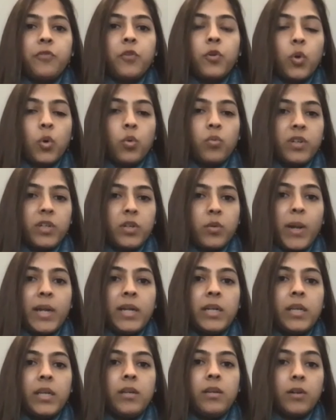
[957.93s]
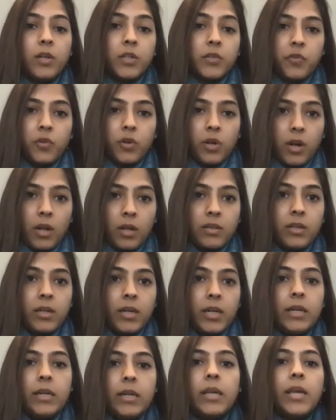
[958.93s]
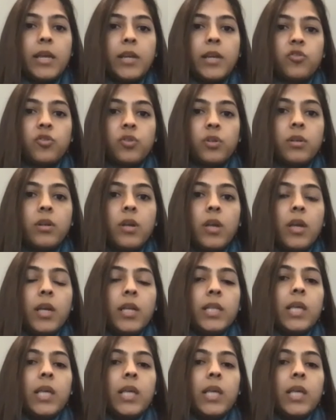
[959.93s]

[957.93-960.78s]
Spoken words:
for over 20 years for another indication, there